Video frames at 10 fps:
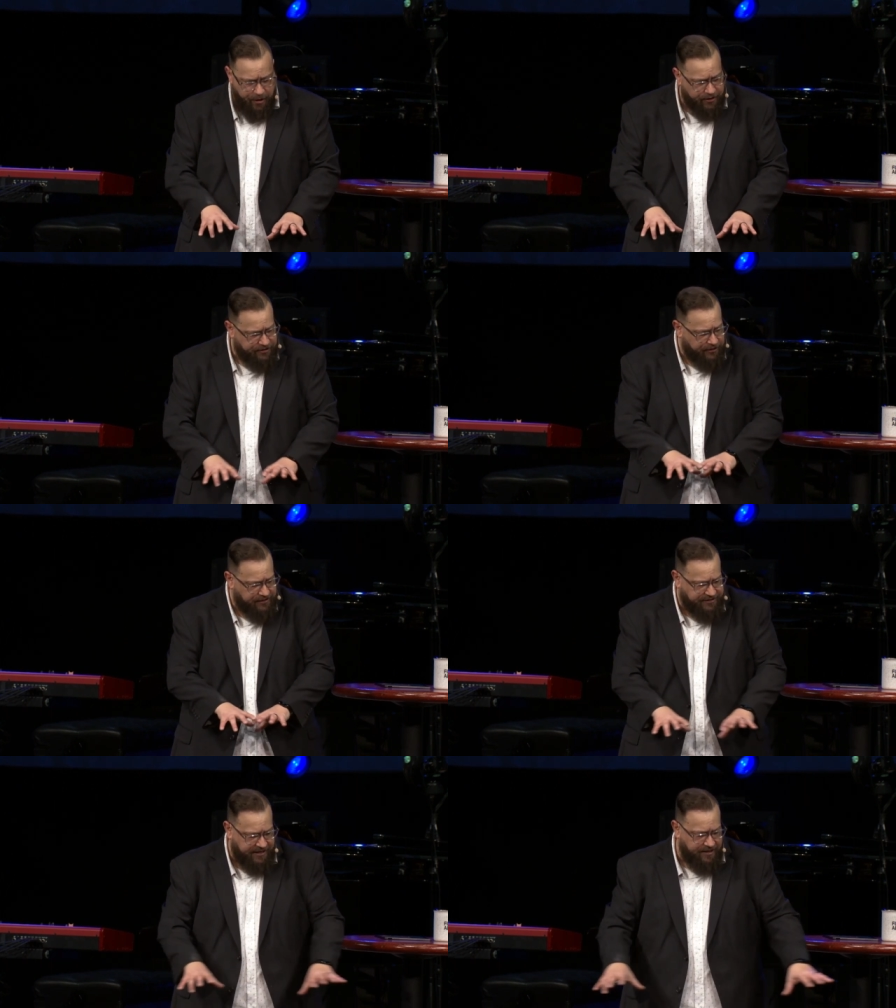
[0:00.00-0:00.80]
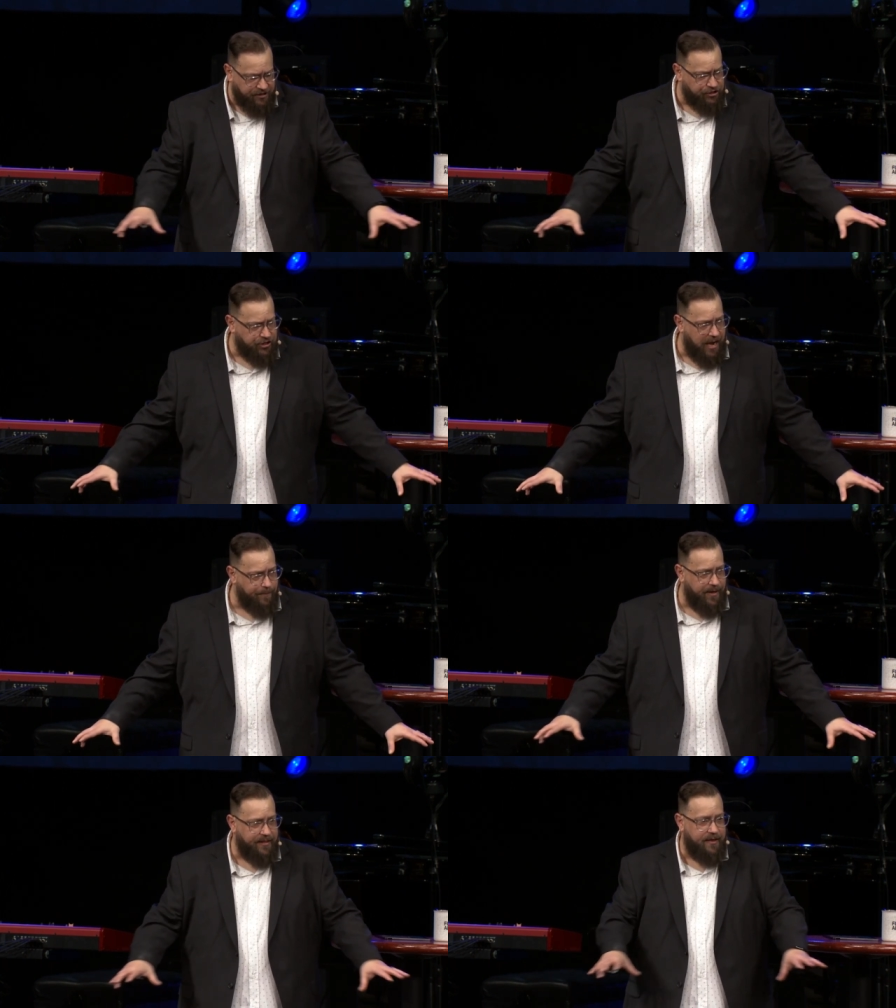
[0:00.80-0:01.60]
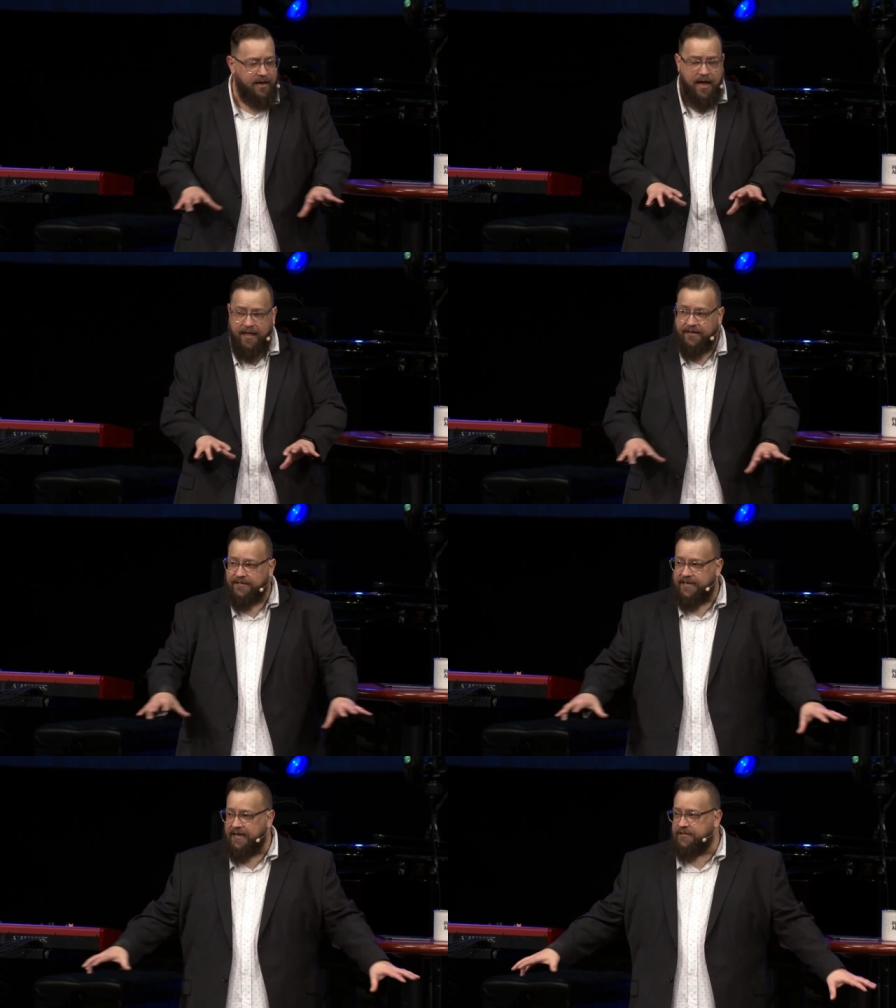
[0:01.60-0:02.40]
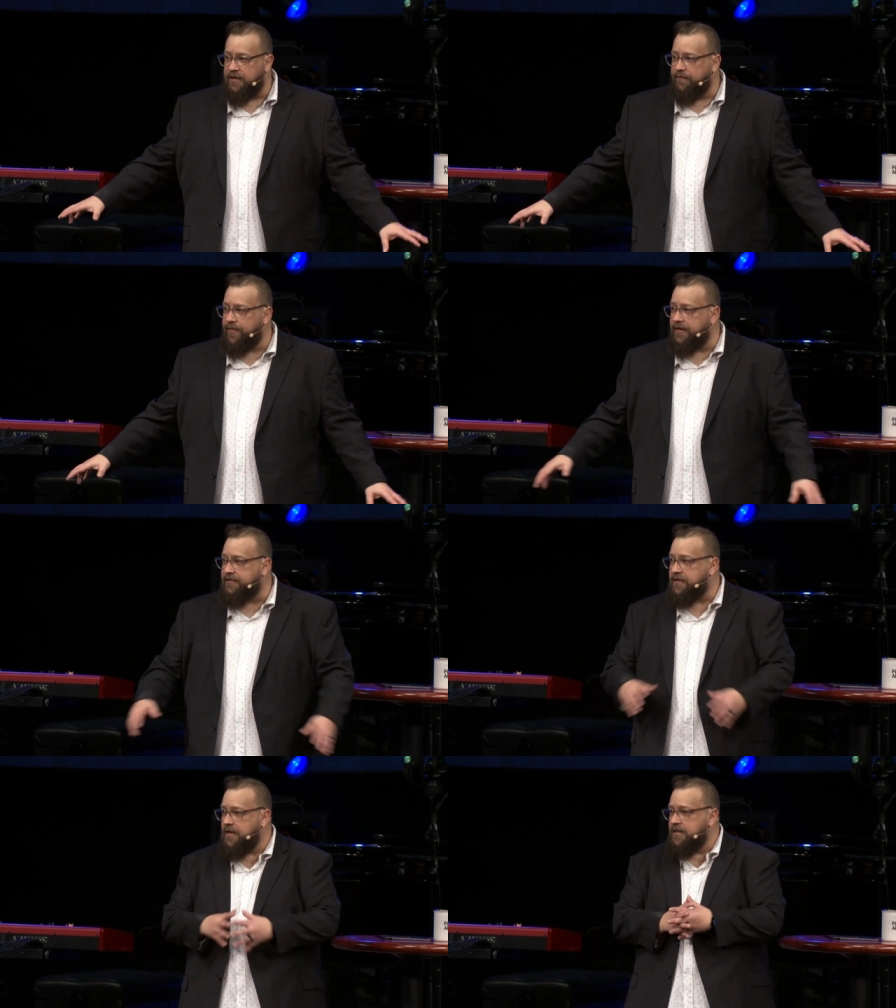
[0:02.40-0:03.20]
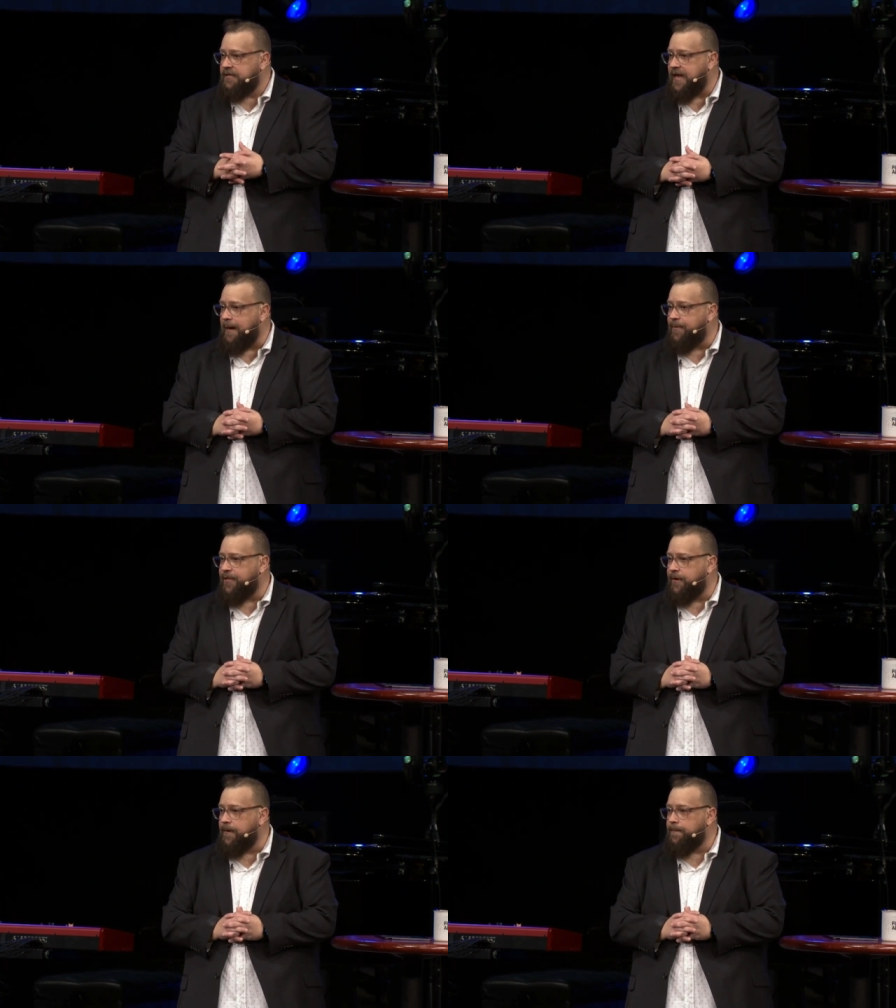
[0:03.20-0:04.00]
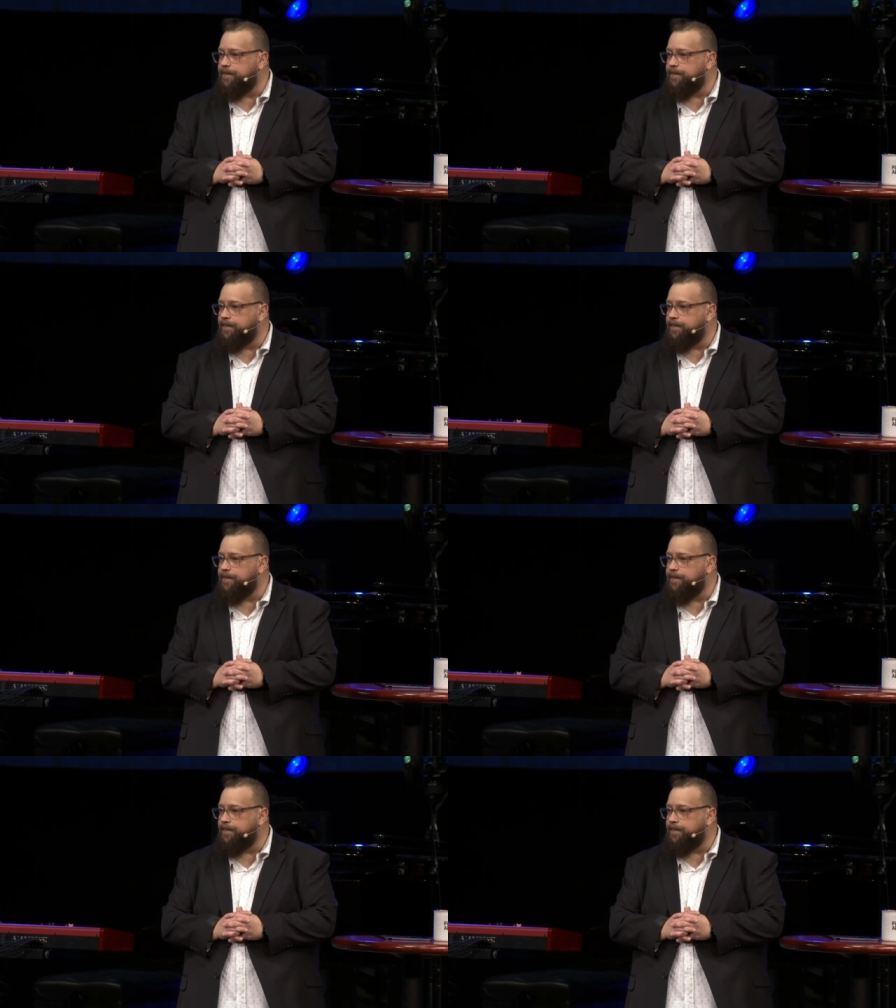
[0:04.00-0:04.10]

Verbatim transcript: You can start to see the shape and the and the seats of this this amphitheater.